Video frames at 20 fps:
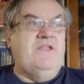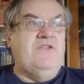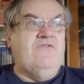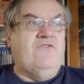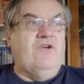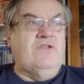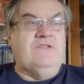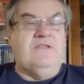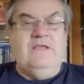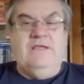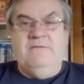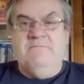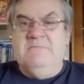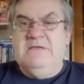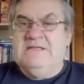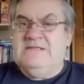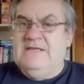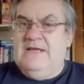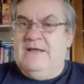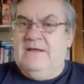you've got the
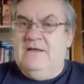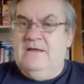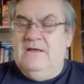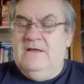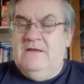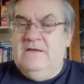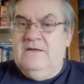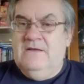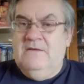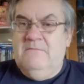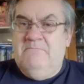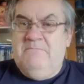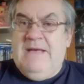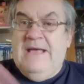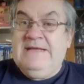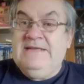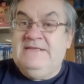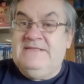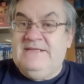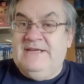missing
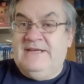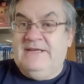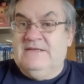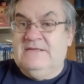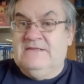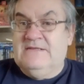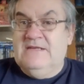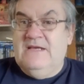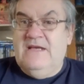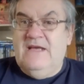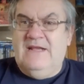paintings.